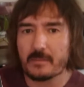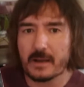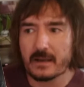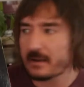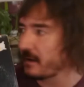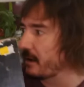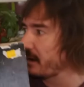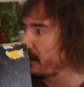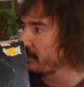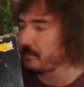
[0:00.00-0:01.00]
but
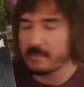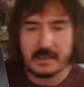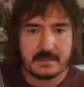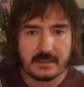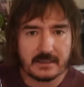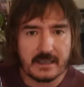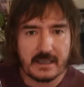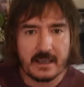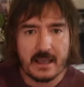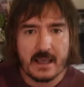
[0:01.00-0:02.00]
basically